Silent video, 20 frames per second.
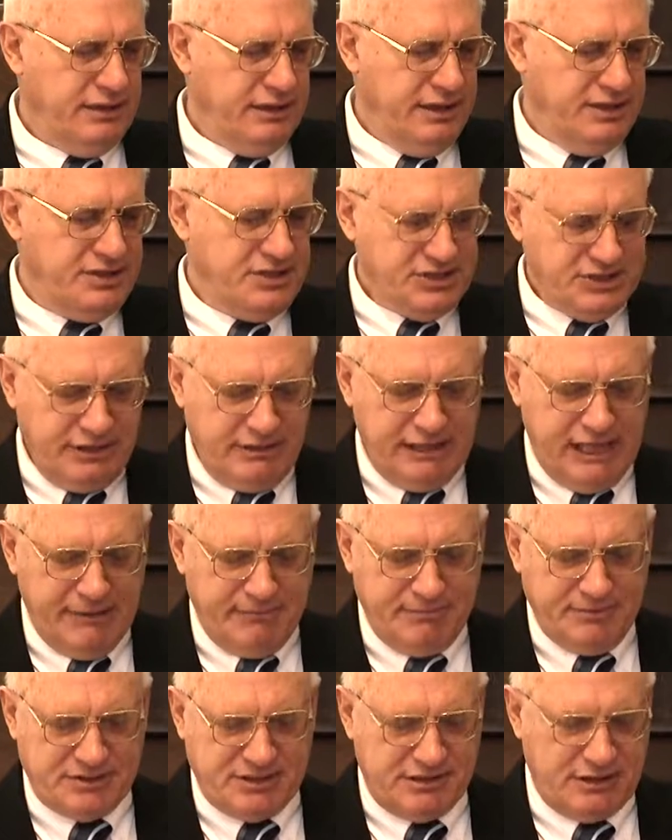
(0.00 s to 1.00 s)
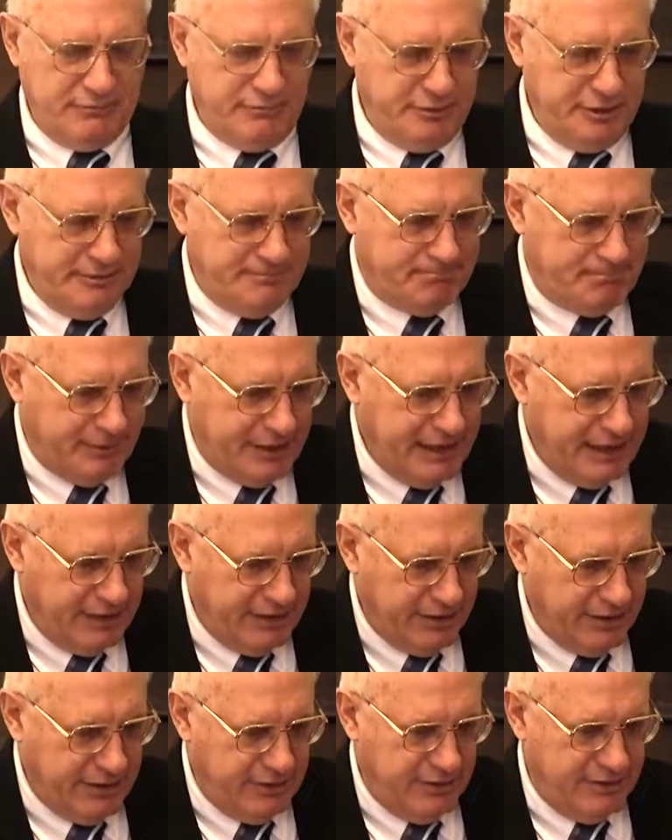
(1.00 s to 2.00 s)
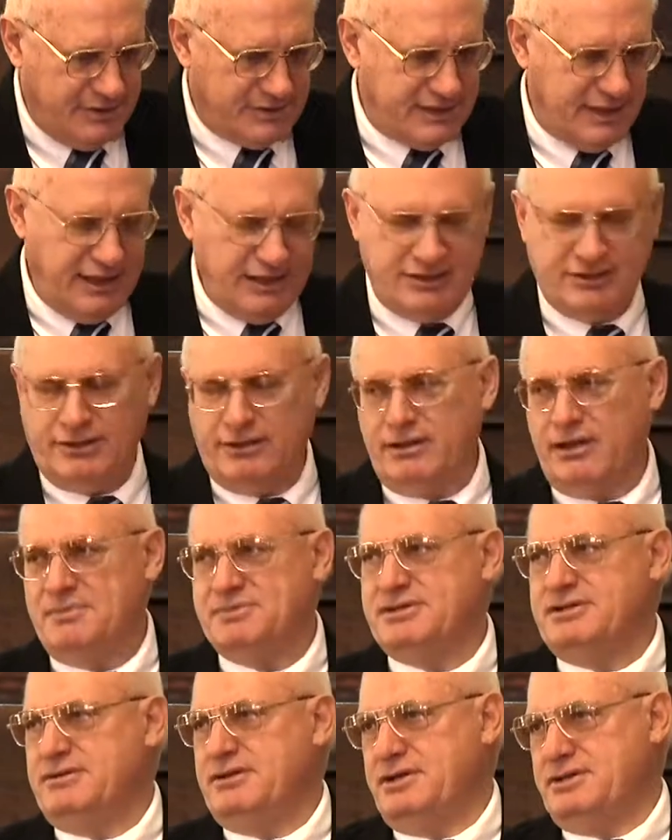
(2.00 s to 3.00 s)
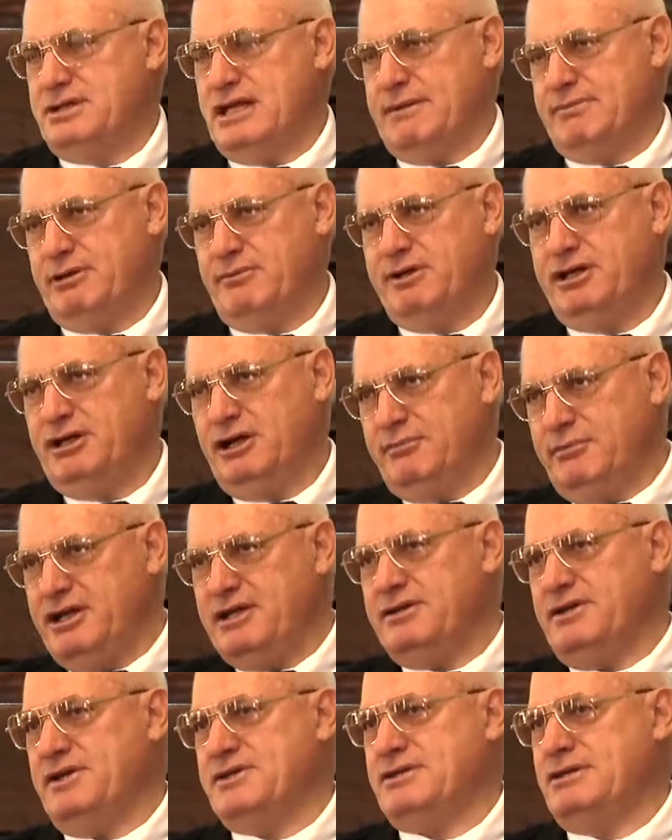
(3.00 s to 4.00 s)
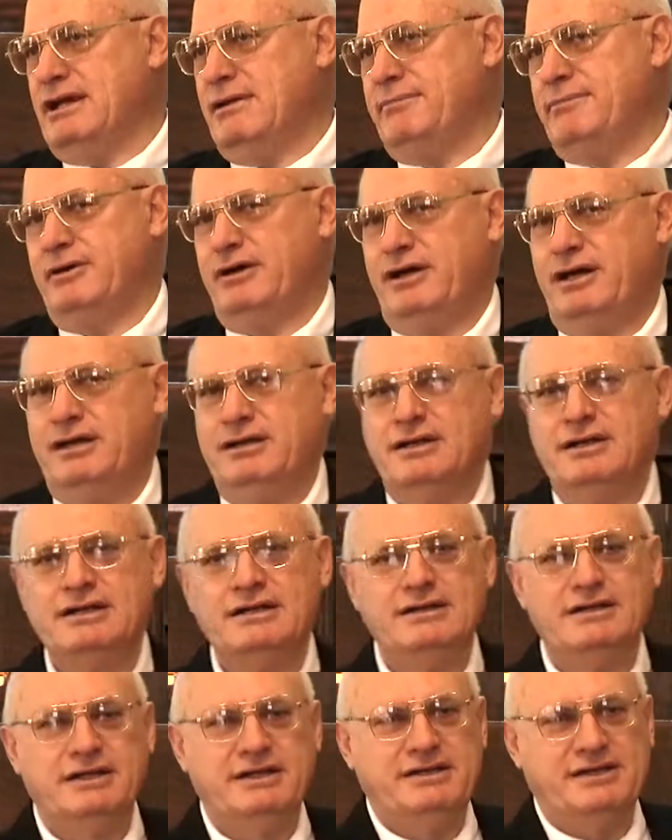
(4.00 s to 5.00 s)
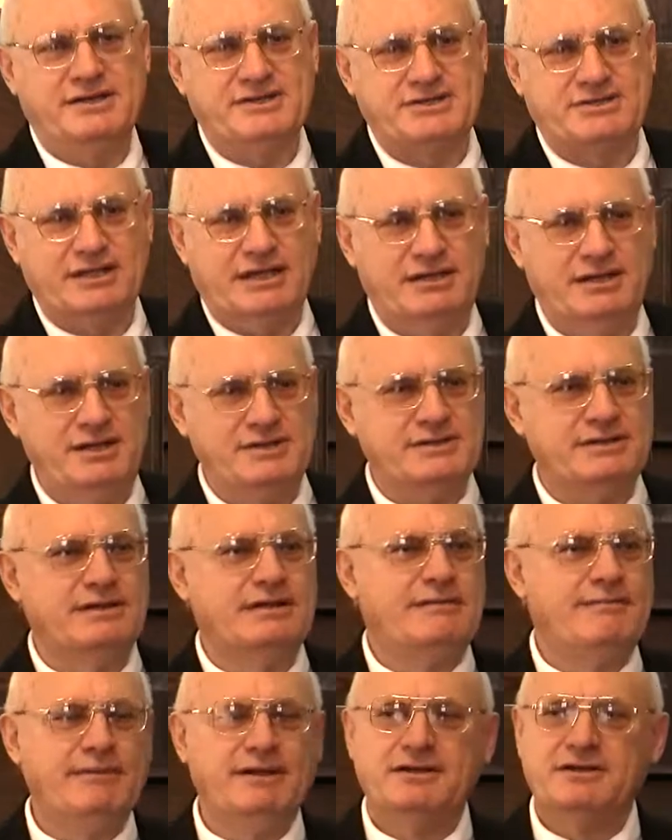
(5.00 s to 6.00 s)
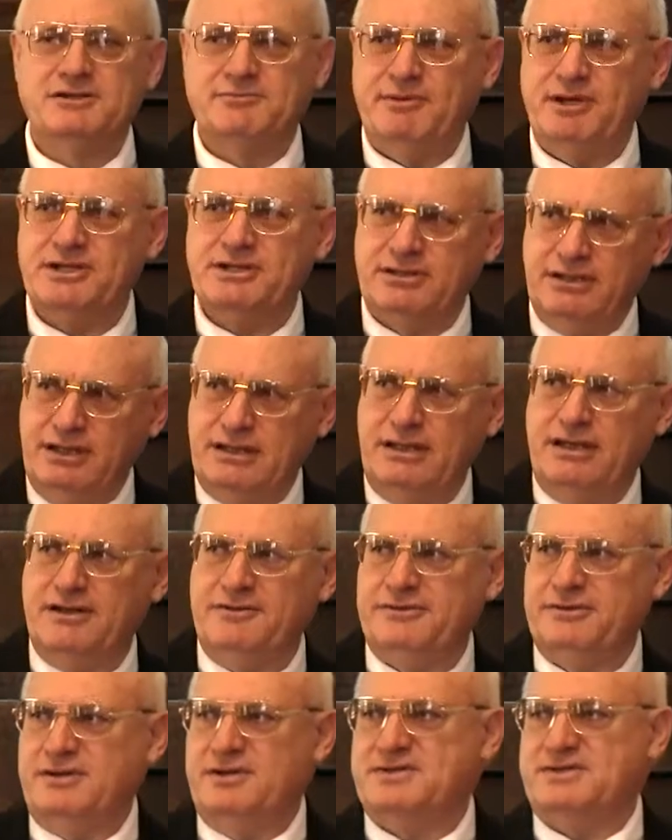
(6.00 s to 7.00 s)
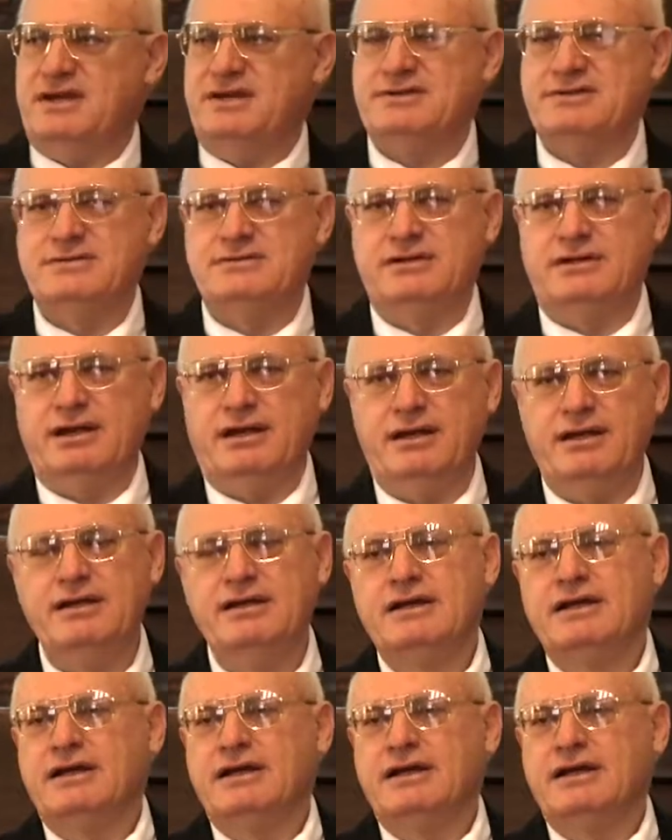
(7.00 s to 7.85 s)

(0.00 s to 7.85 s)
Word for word: Now, it just so happens that the word bread occurs eight times in the chapter. And we're going to meet this number eight in our studies, especially in our third session today.